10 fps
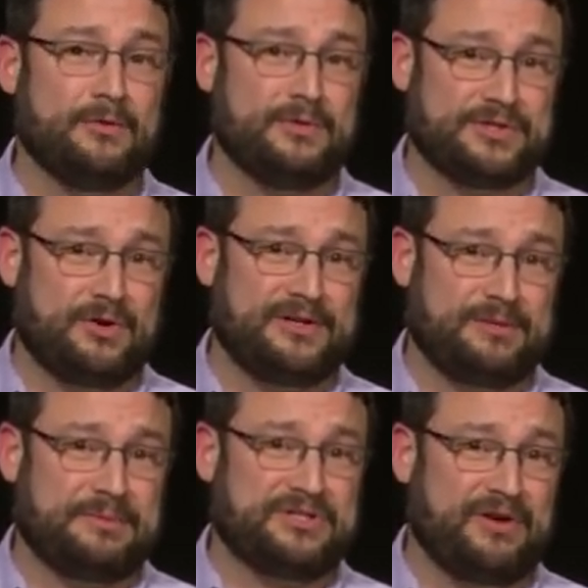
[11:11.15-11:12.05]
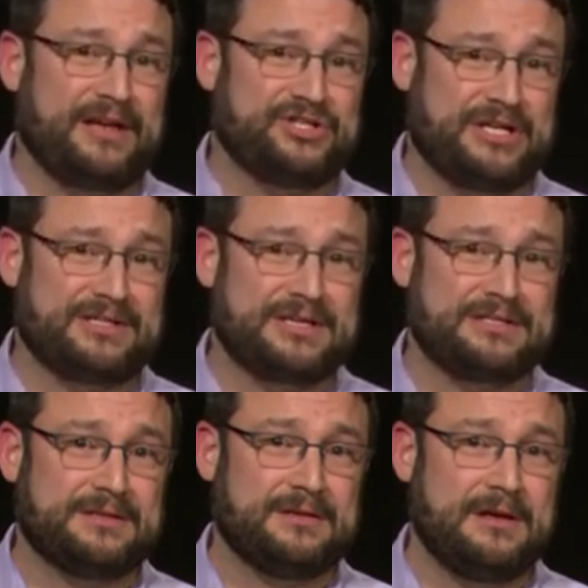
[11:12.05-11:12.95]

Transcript: who was going to betray Jesus?